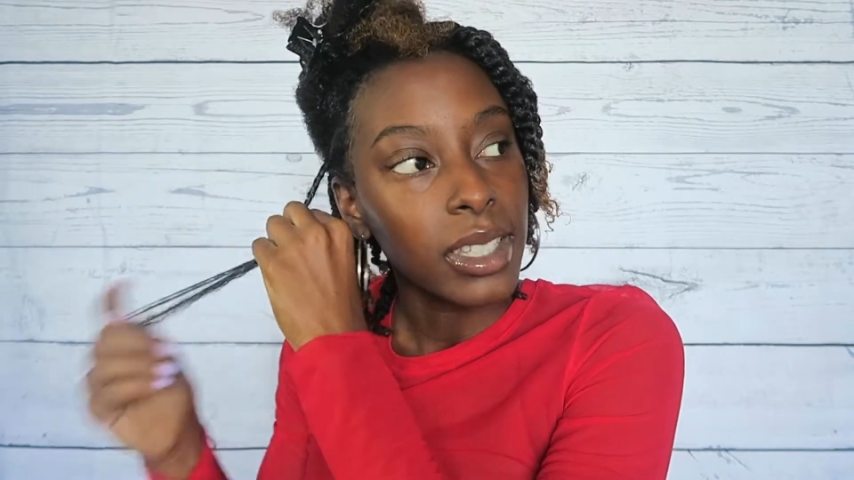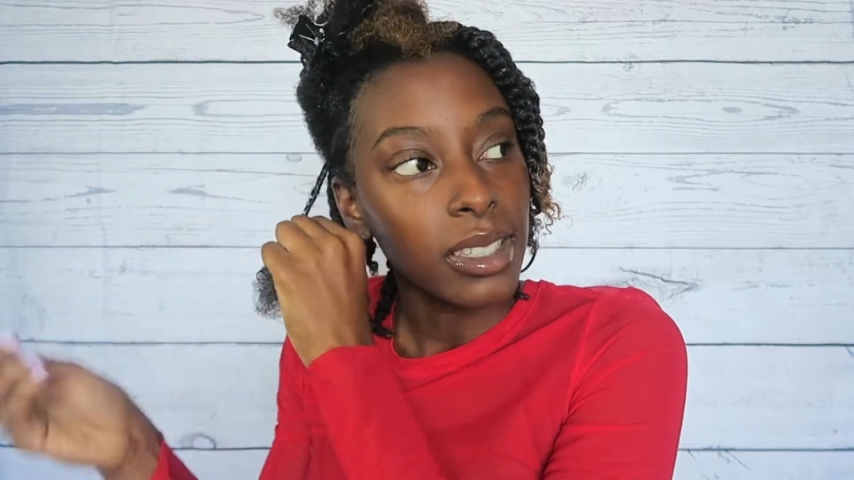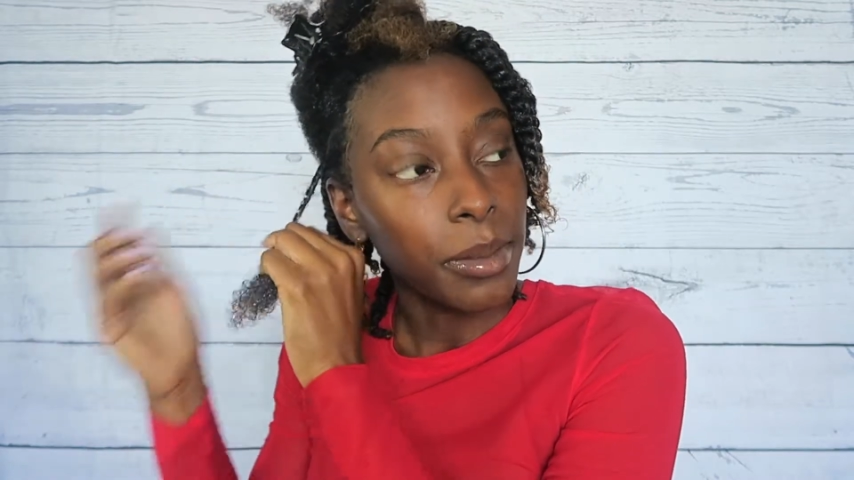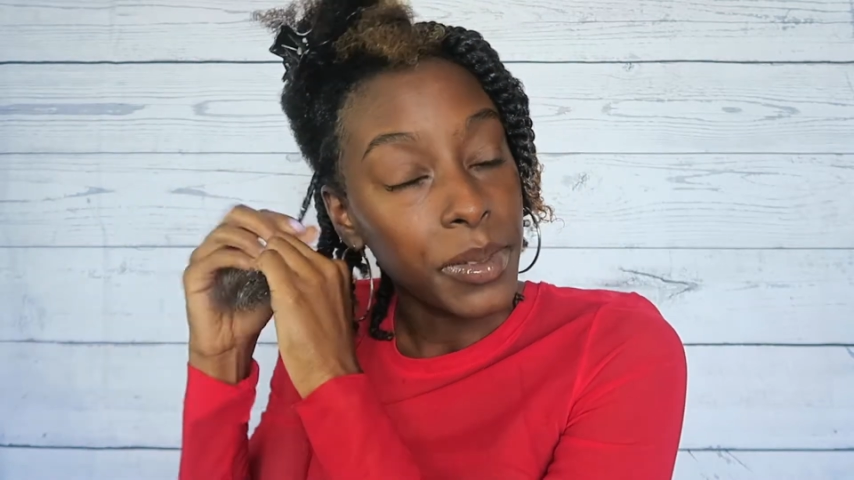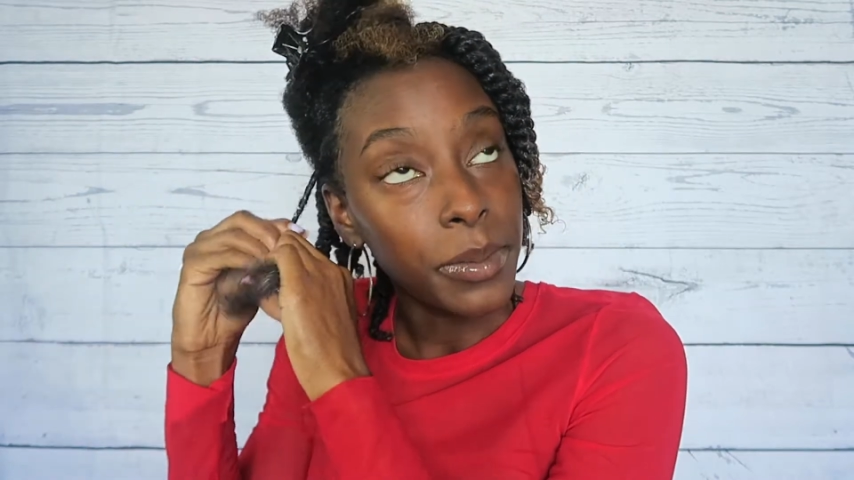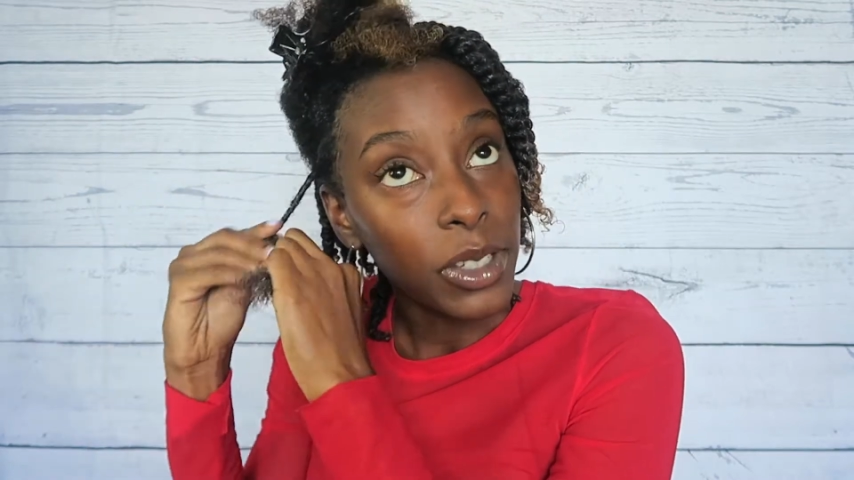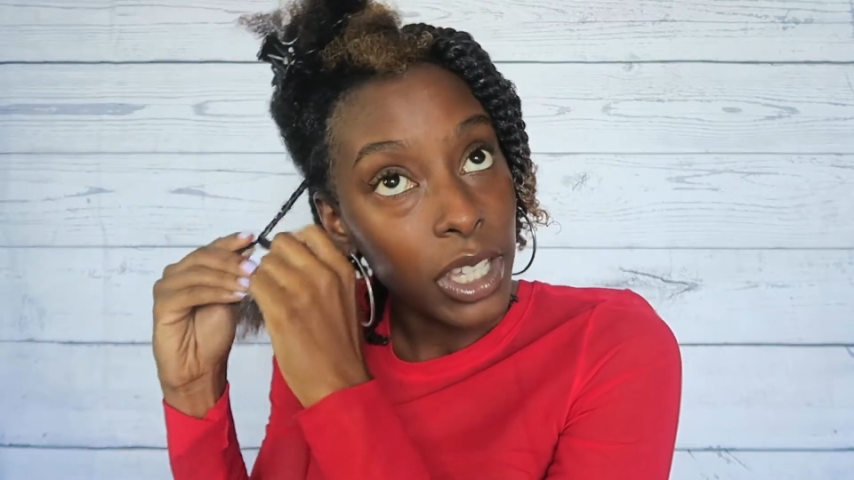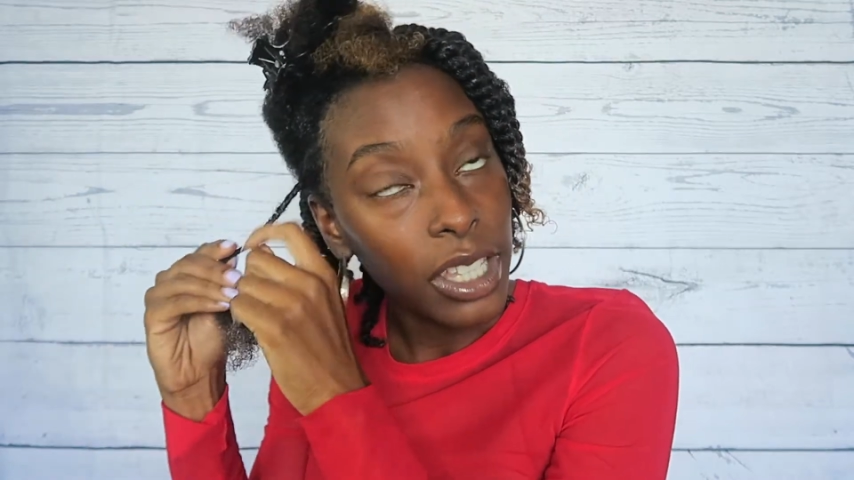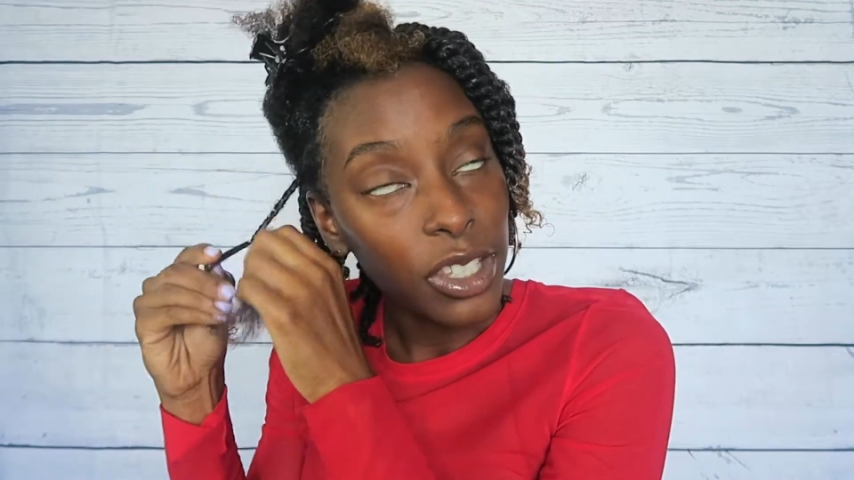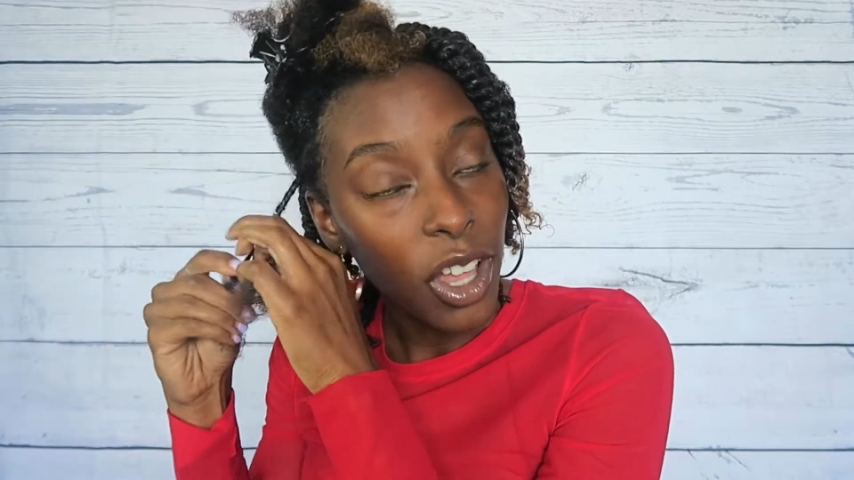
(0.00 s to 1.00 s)
and sometimes it
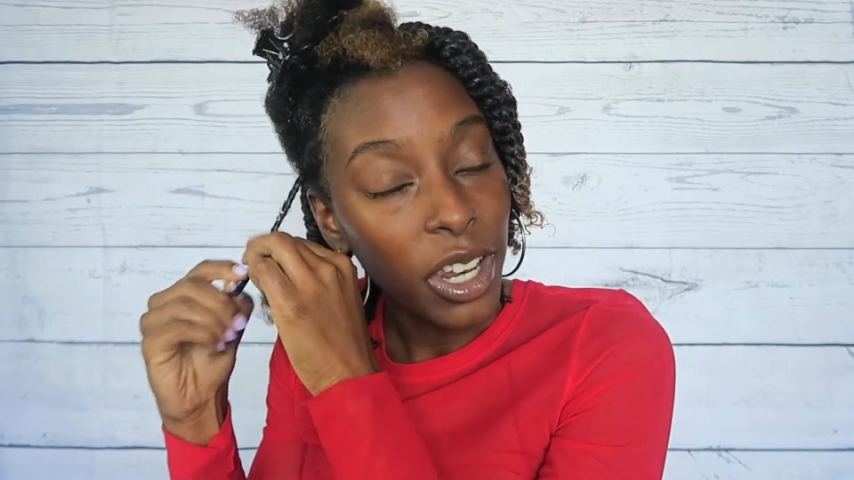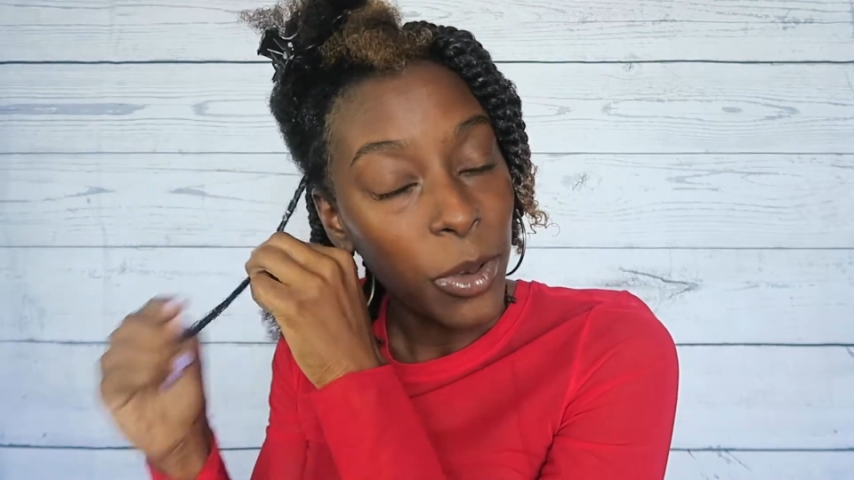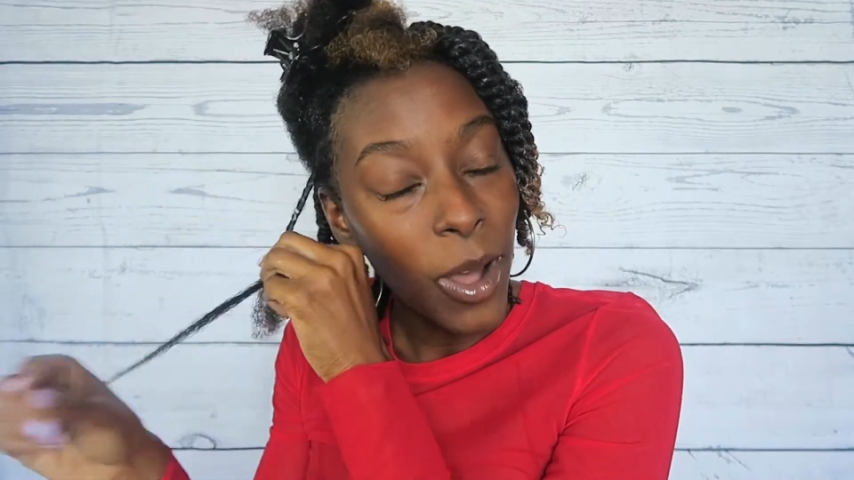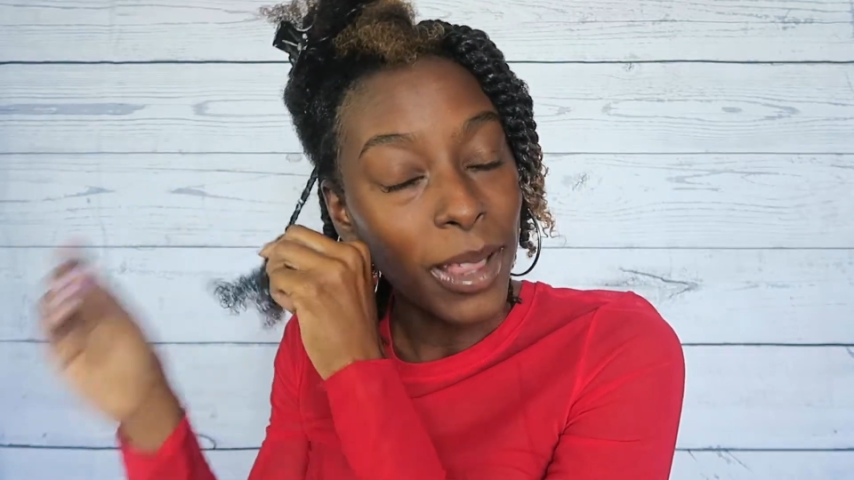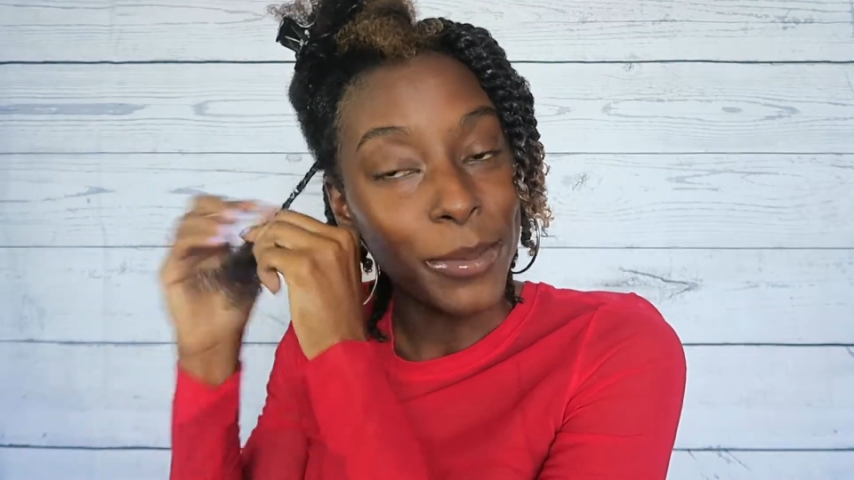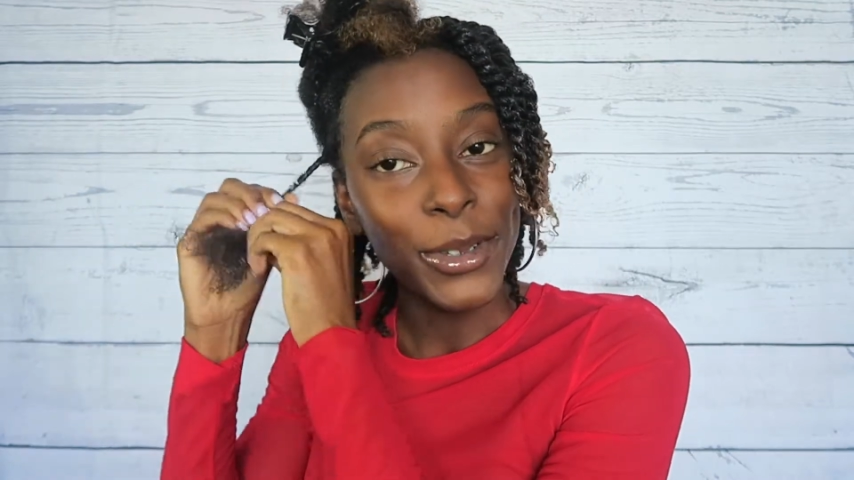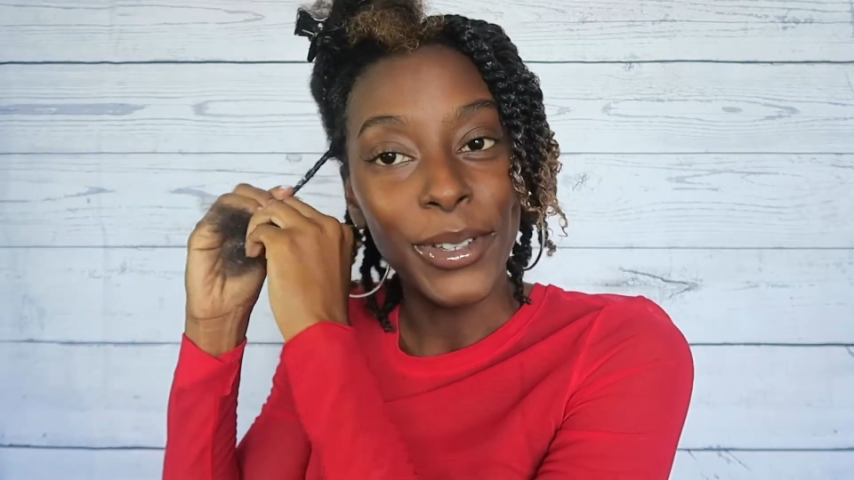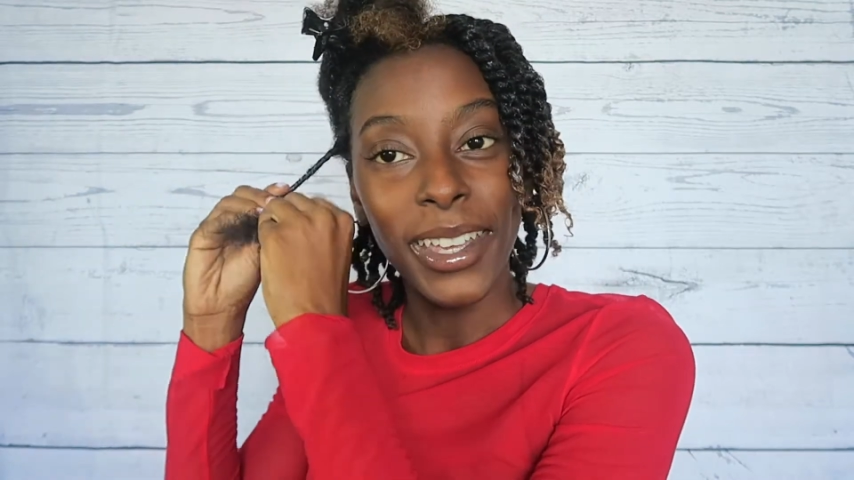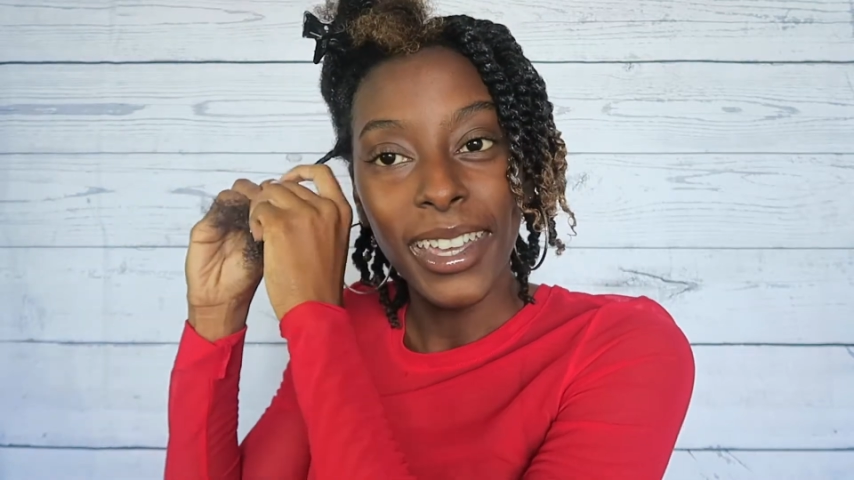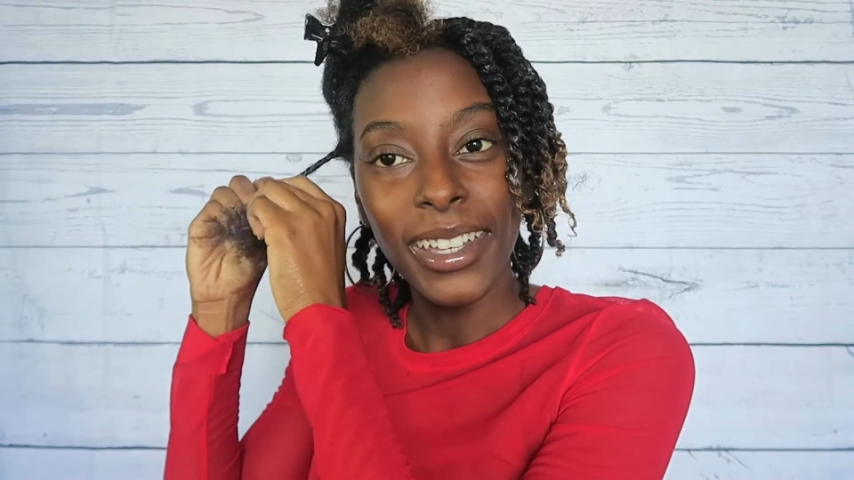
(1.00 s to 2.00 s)
gets knotty while I'm
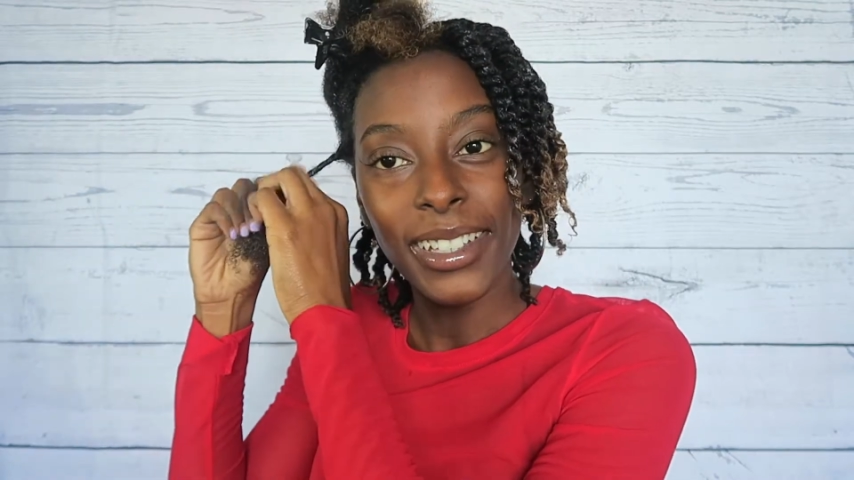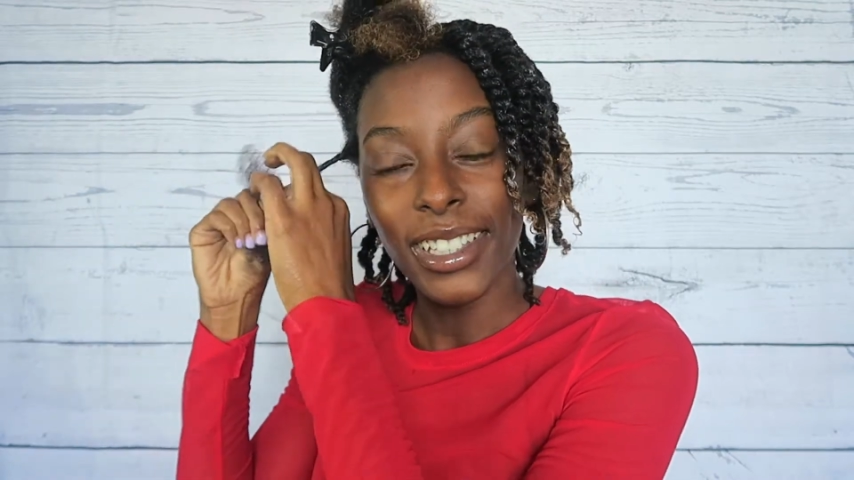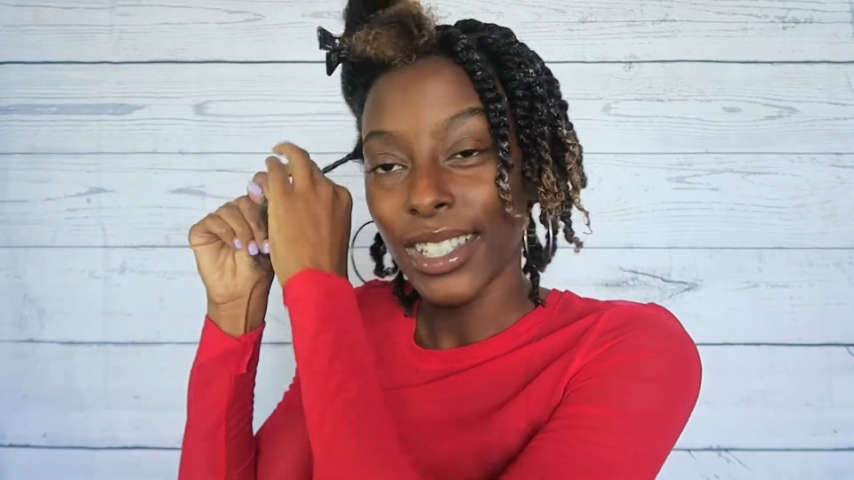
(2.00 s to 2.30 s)
doing it.